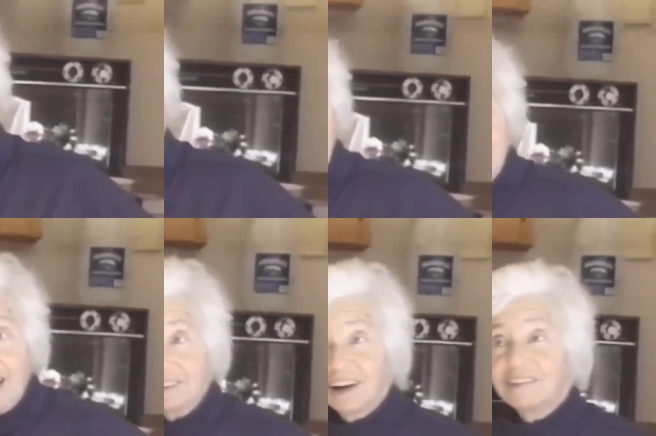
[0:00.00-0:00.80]
What do they
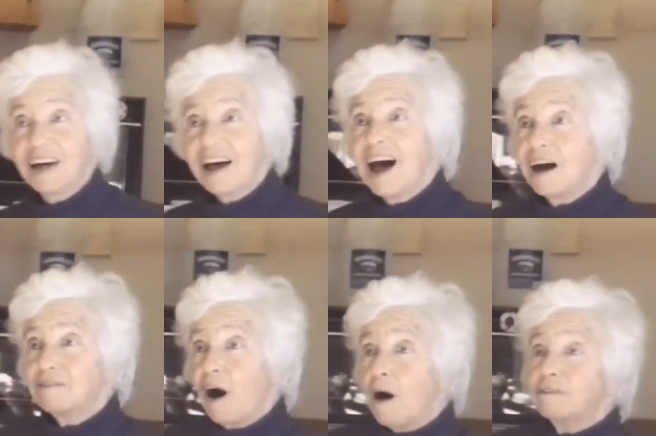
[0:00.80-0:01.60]
yes, accept and they have
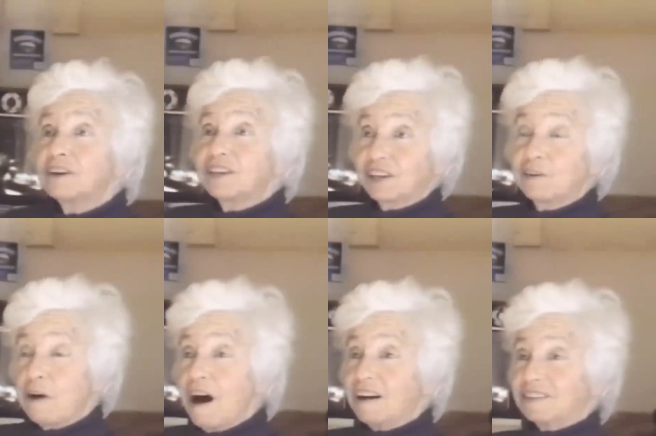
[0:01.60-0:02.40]
proof? Hovered
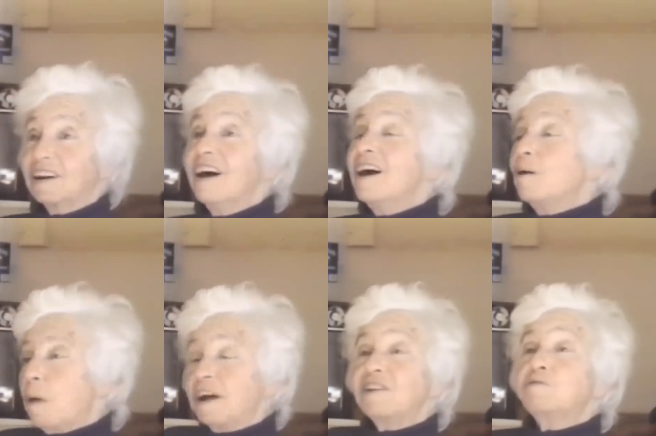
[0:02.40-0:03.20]
across.
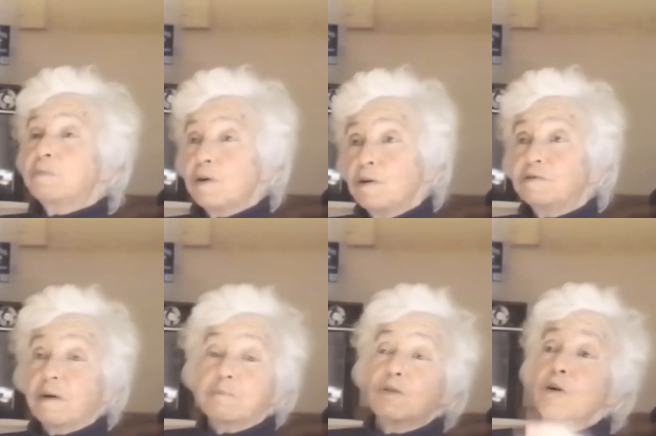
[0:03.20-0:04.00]
What is proof?
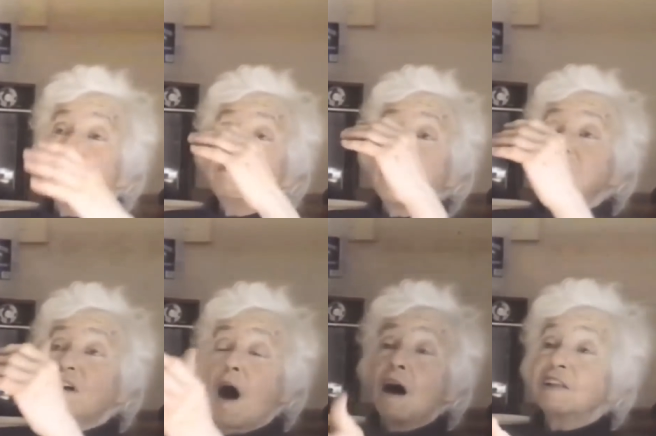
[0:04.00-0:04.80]
What is proof, proof was
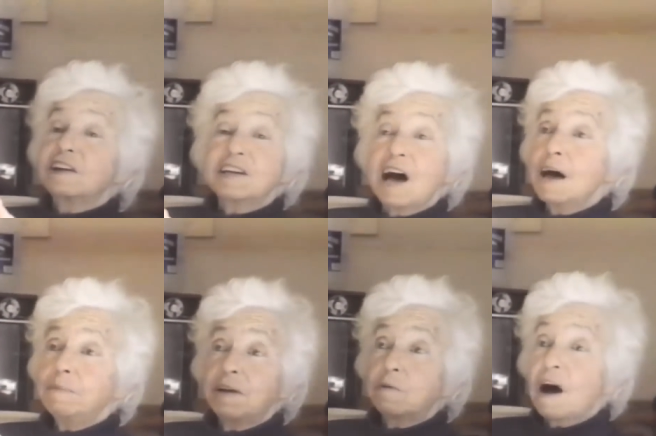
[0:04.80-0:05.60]
all the time
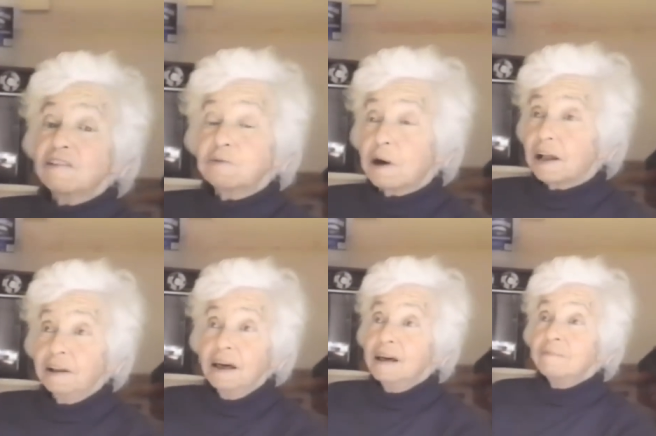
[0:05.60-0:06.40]
in Roswell
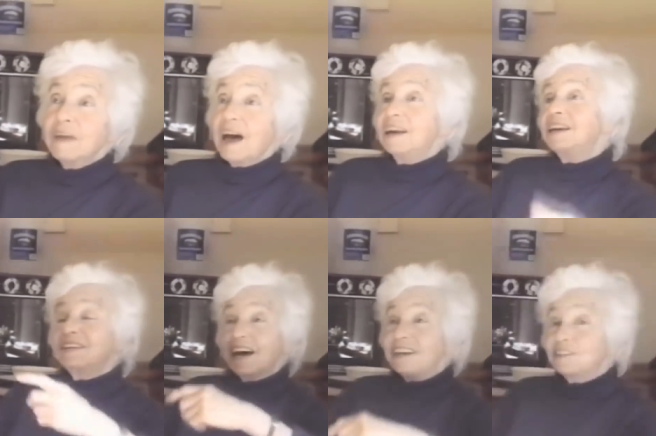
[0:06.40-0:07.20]
right. and in
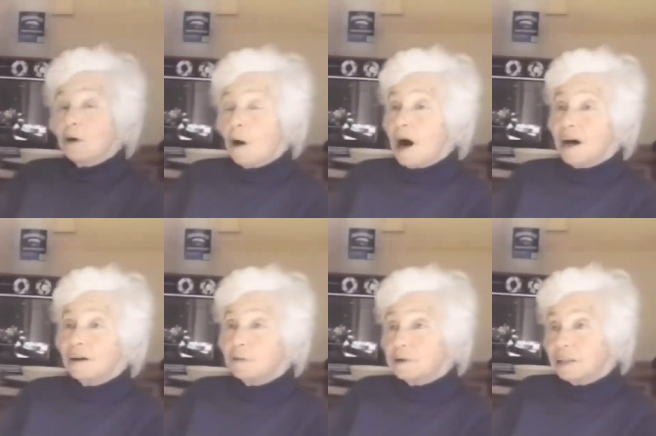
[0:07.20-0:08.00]
Dayton,
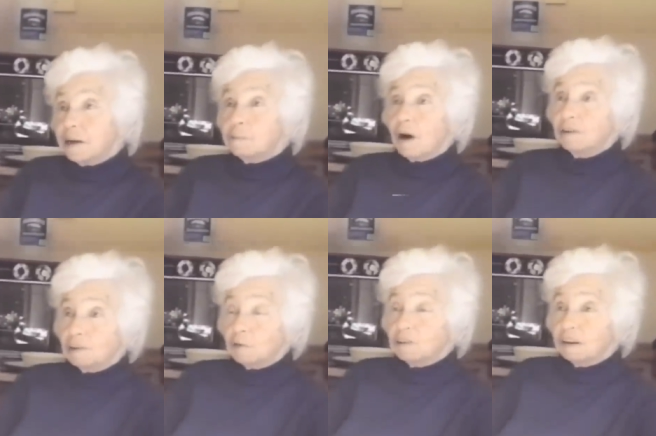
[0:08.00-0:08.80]
Ohio, where they brought
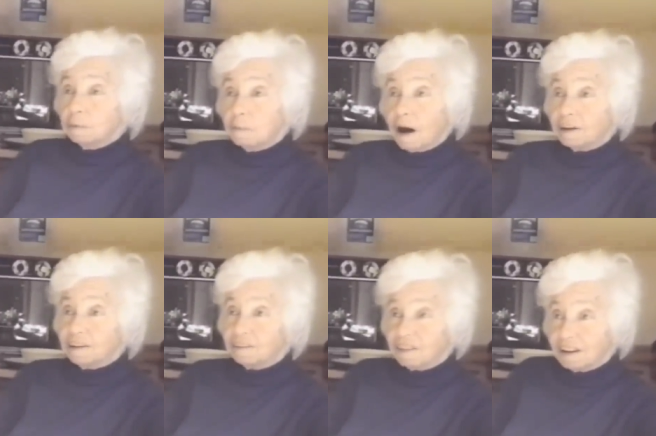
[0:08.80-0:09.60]
those little
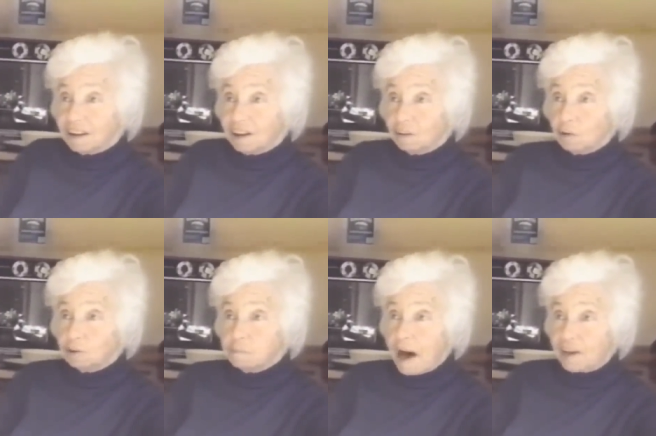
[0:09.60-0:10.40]
bodies and, right. and those
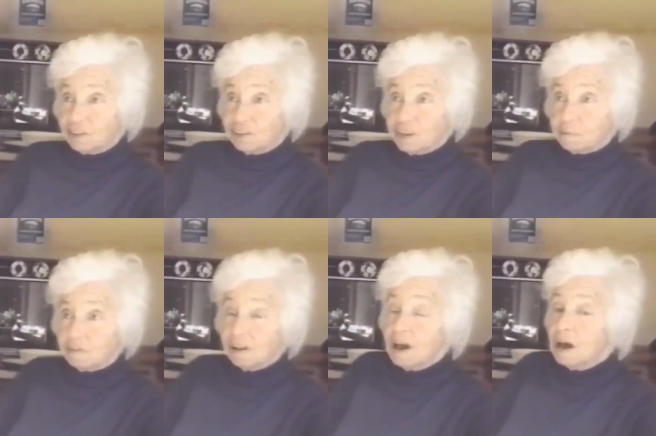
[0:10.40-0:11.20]
smashed
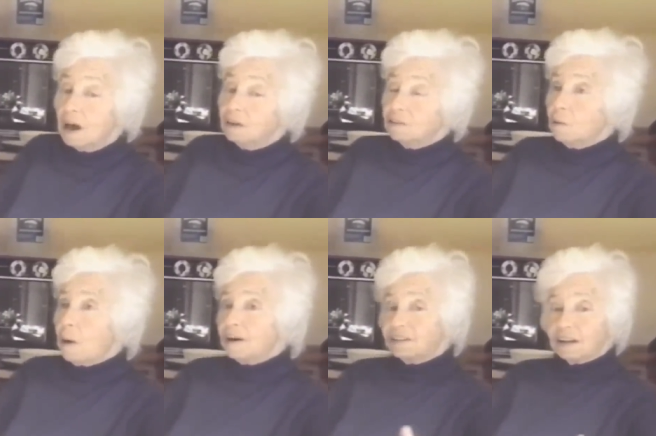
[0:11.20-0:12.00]
chips. Right. So
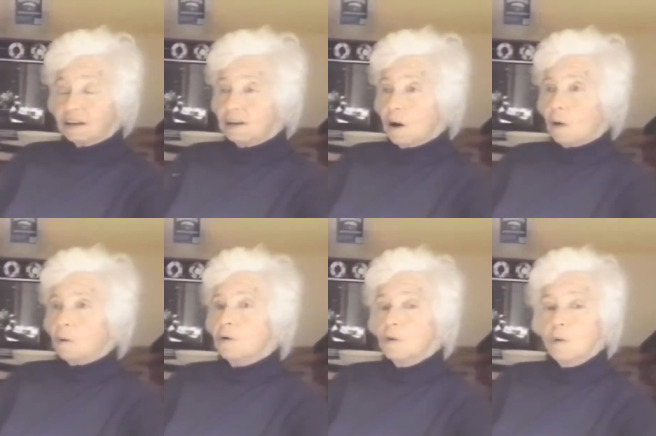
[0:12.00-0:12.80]
what, you
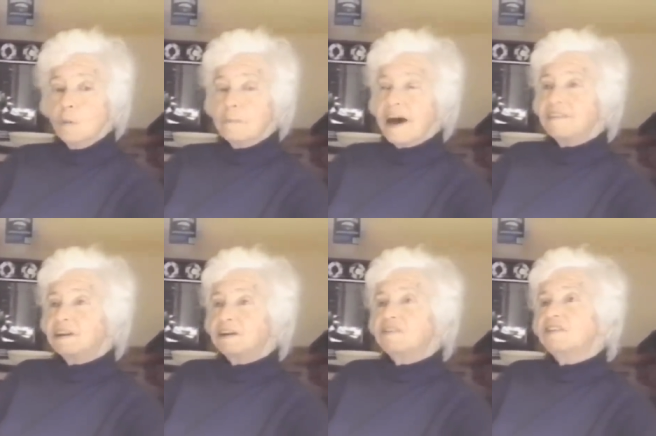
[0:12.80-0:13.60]
know, who made
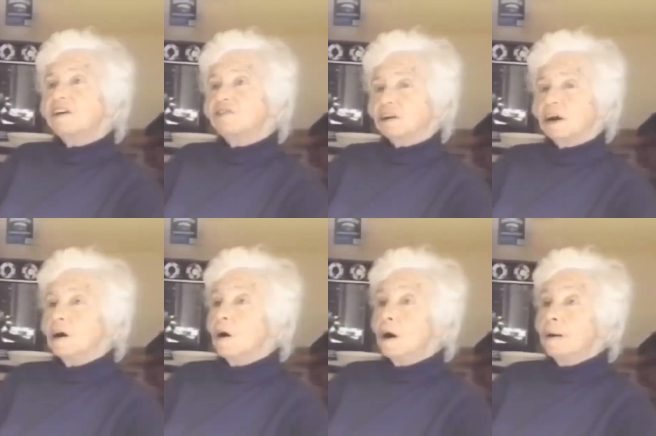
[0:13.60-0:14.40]
the
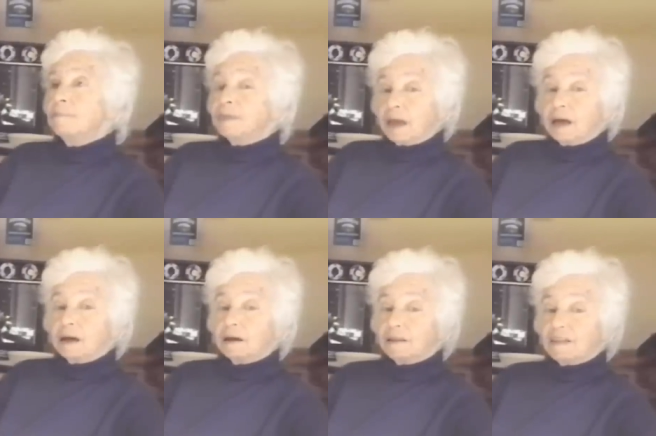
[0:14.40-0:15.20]

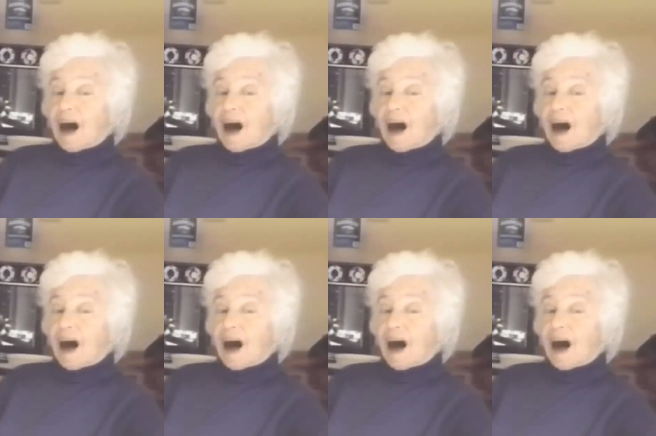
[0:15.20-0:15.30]
decision?